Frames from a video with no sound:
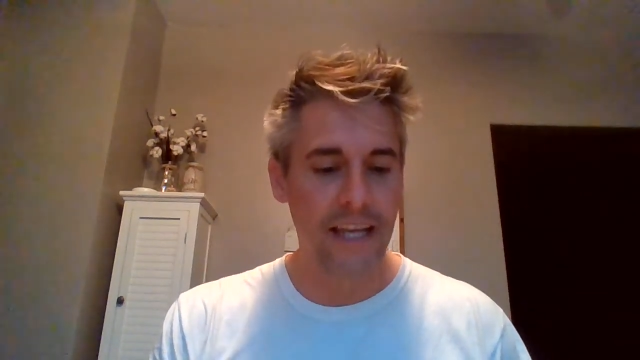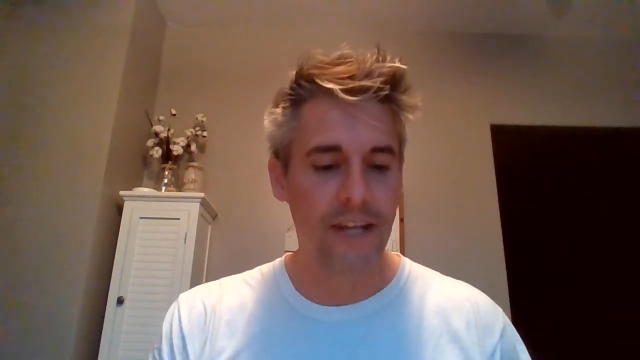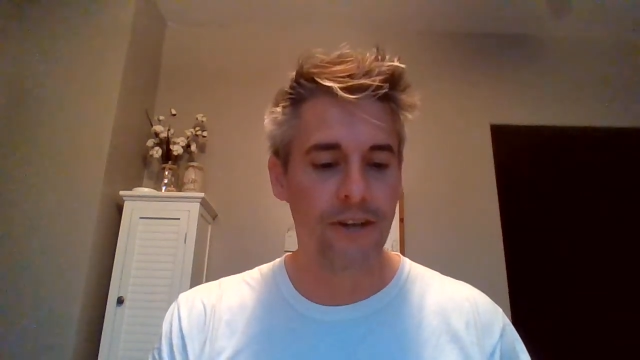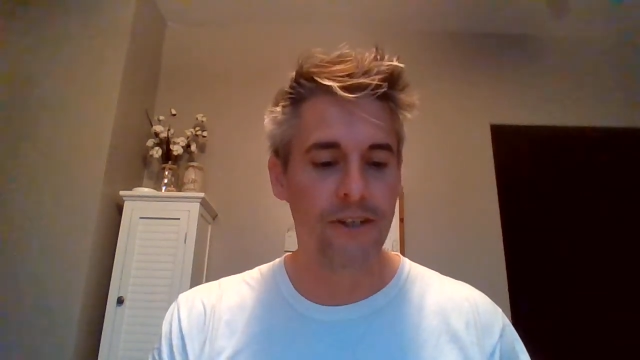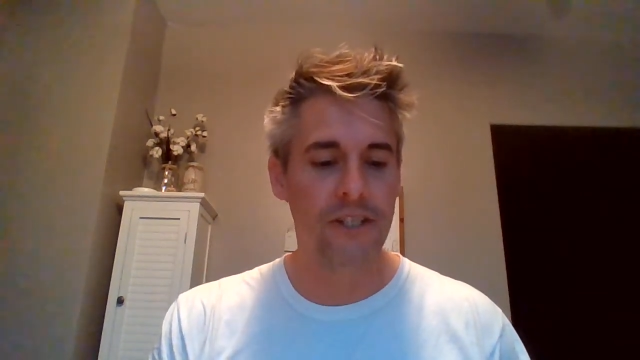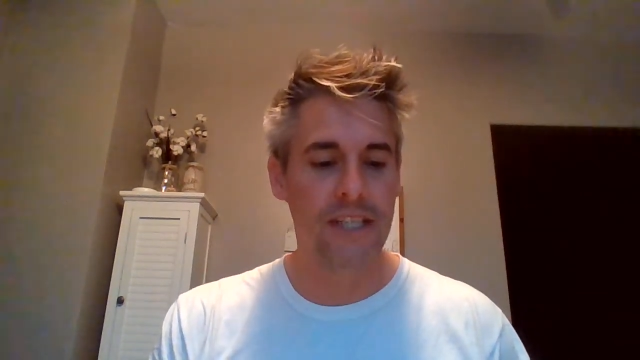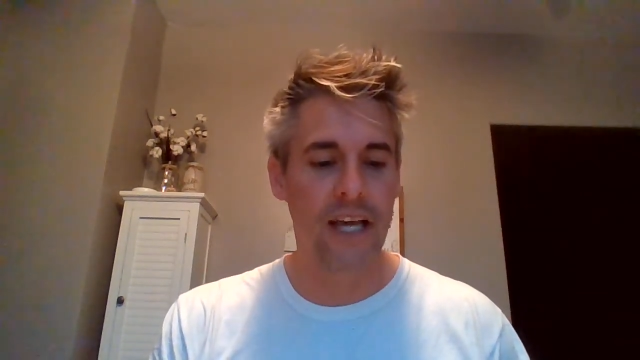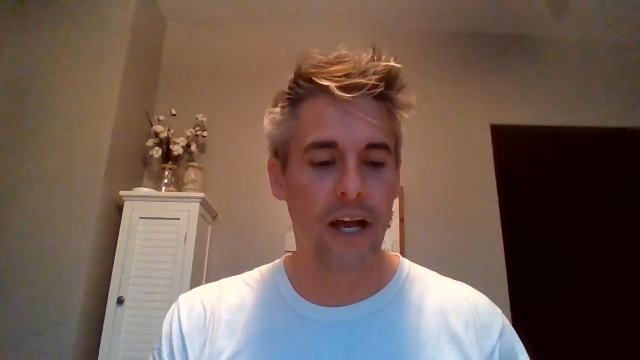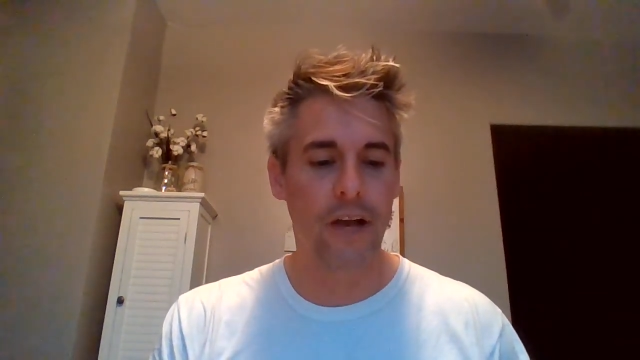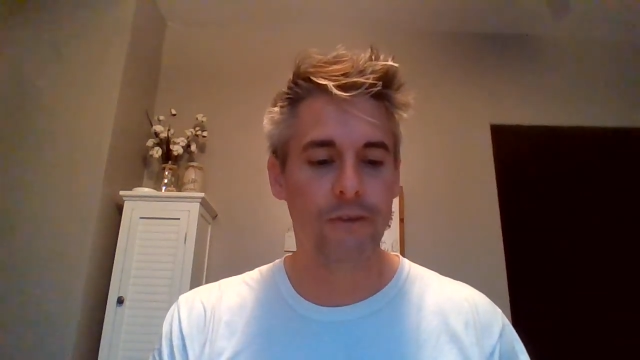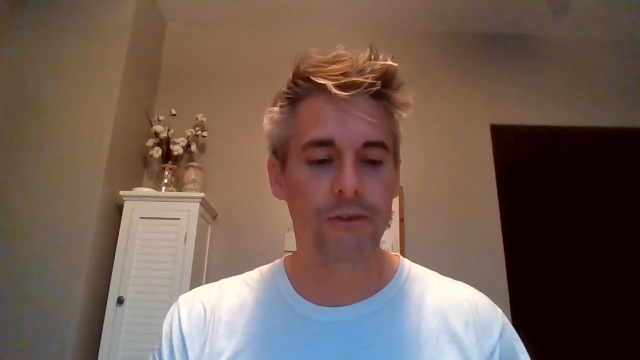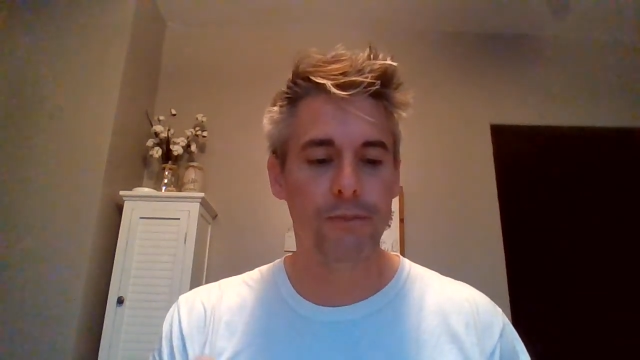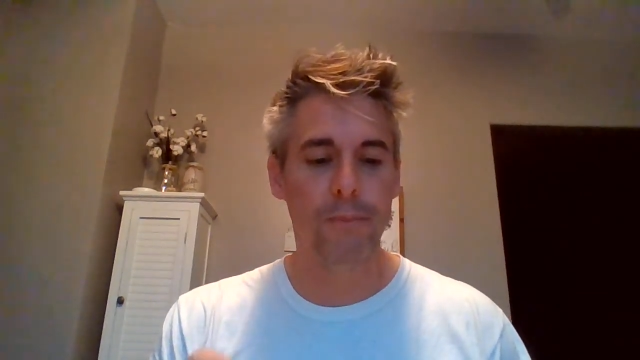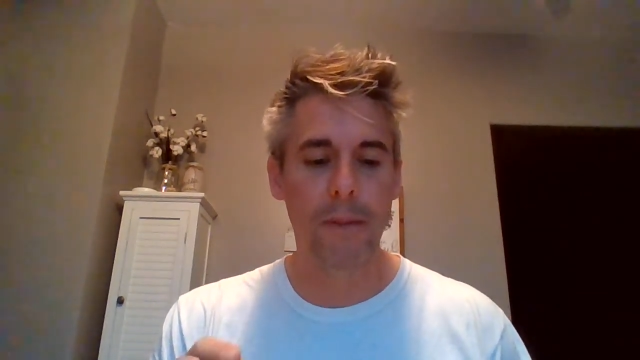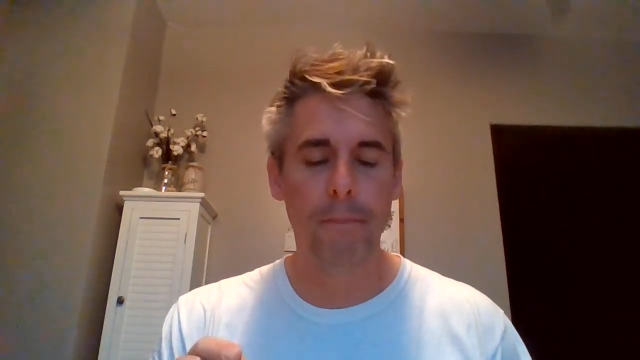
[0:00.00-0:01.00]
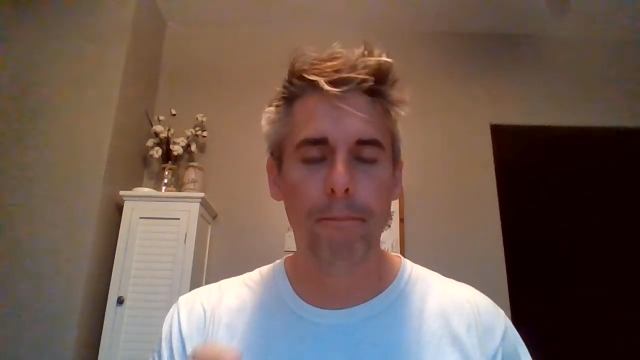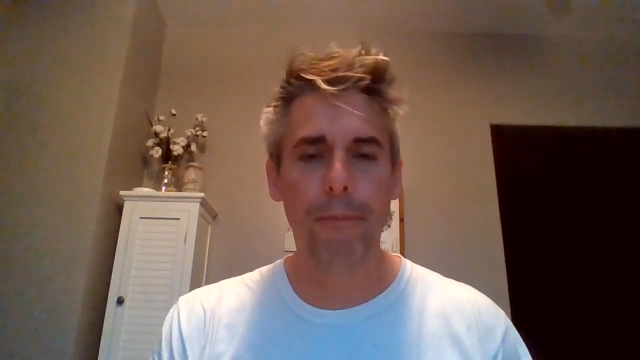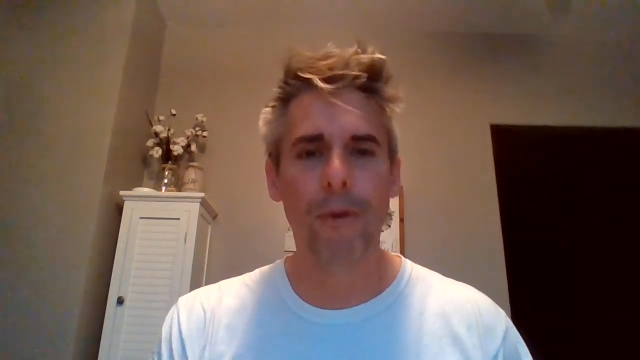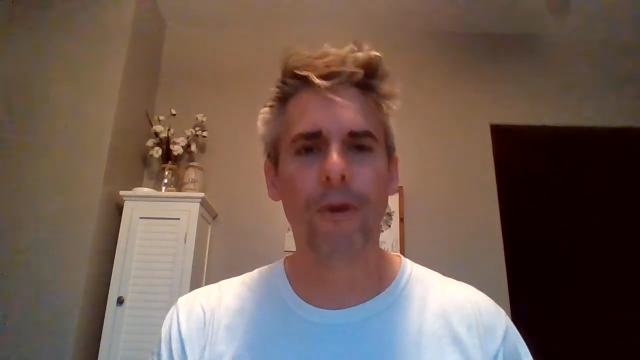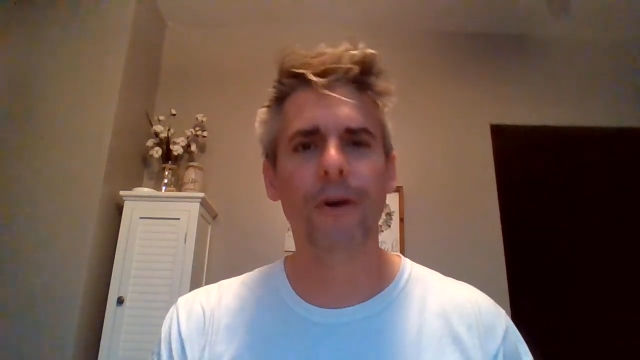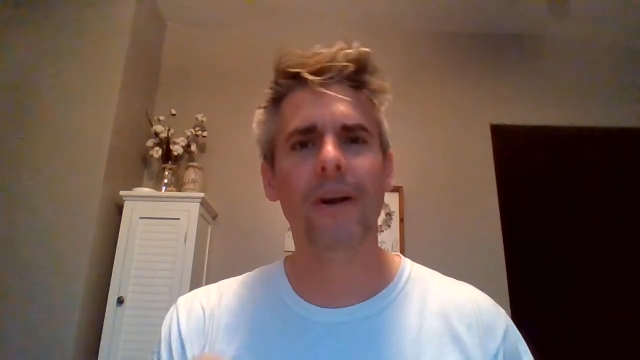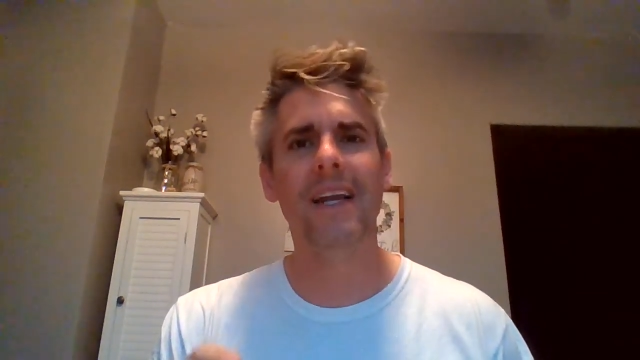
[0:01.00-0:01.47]
yourselves be
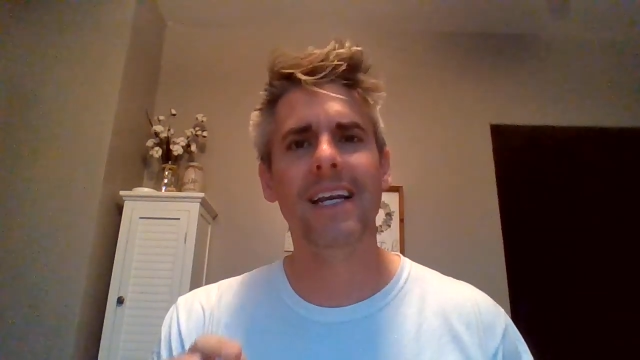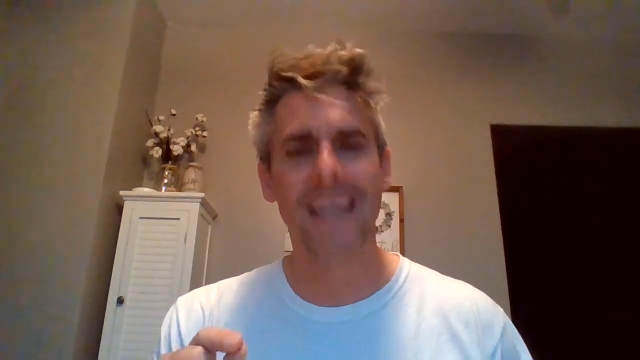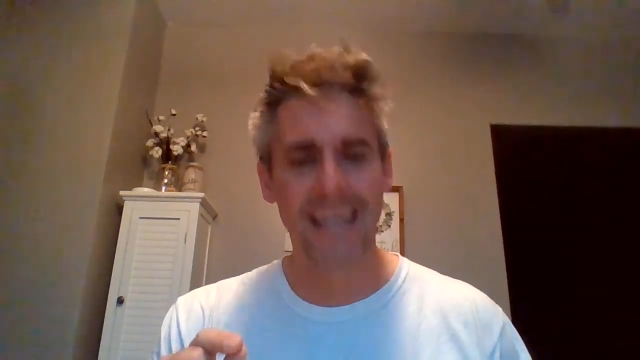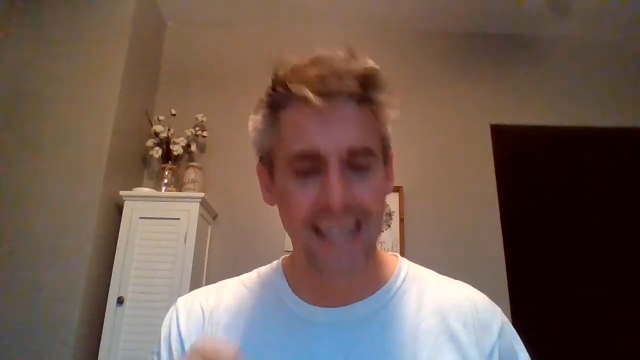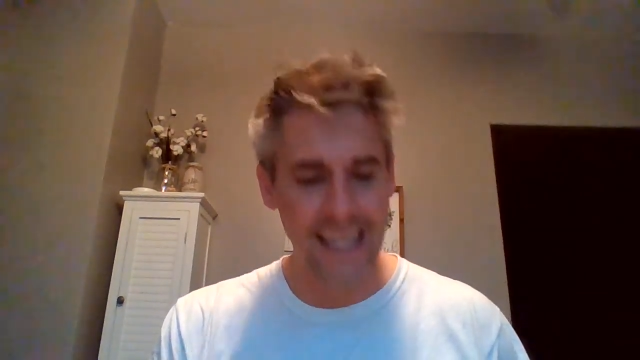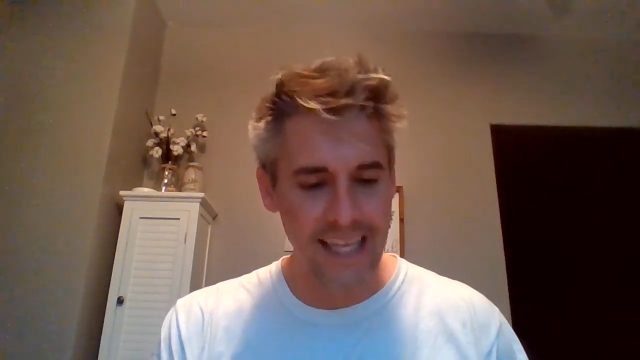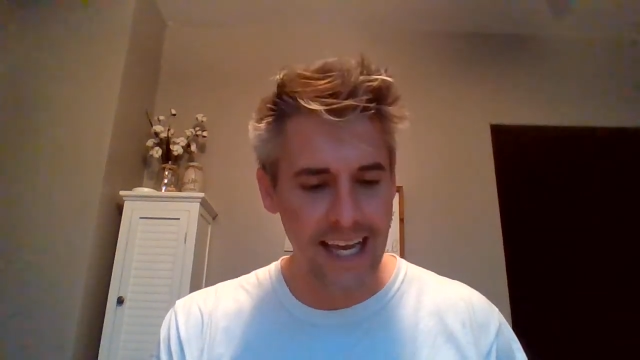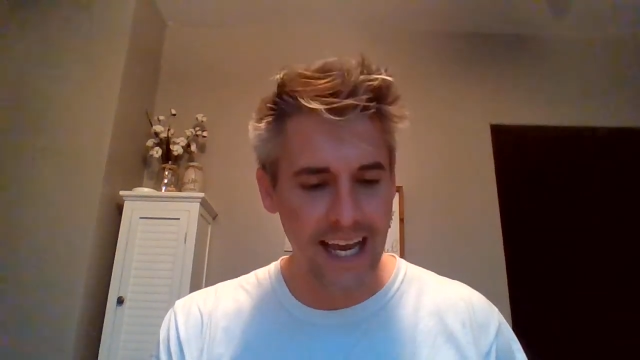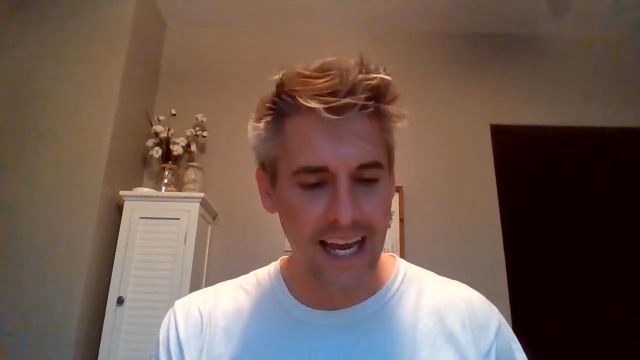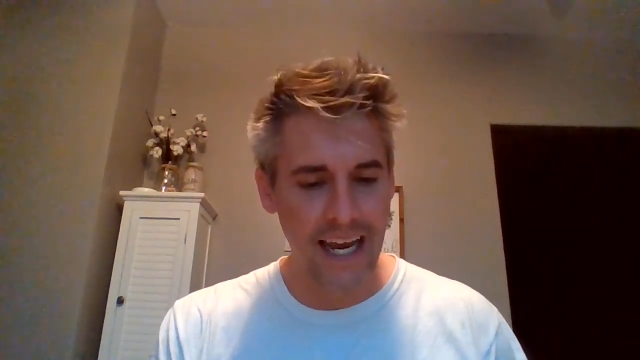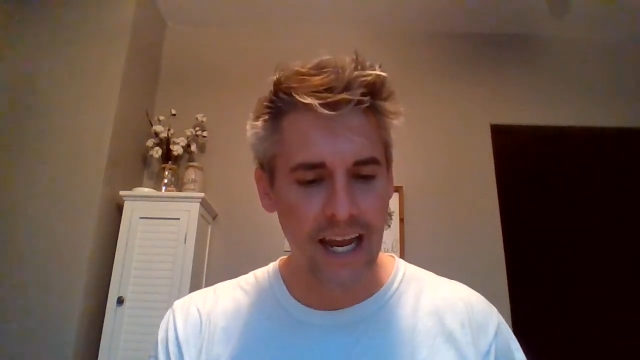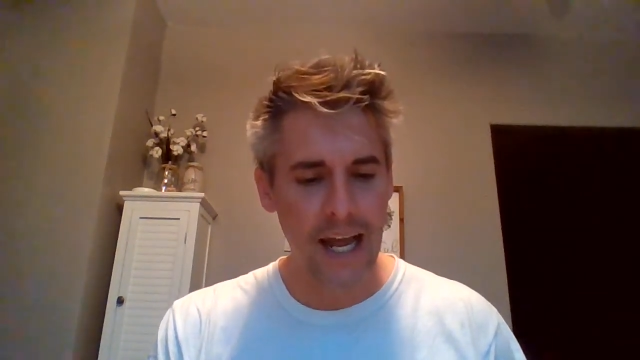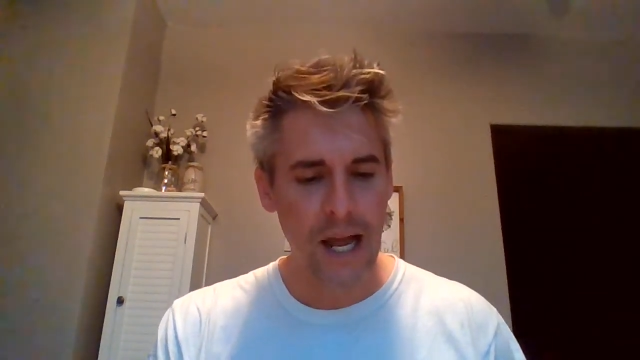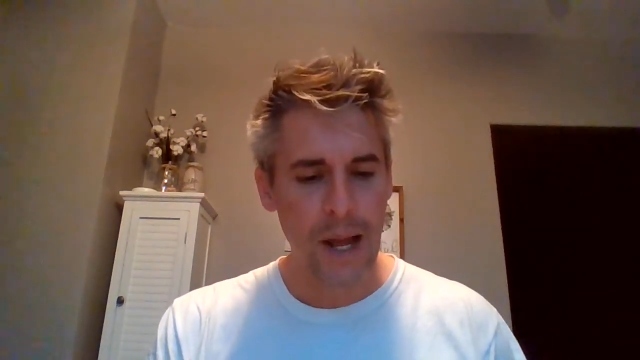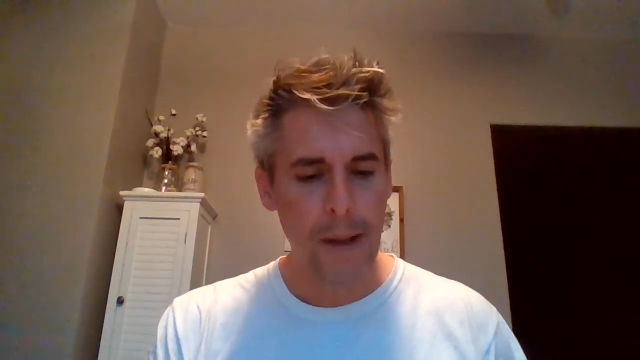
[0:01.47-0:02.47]
burdened again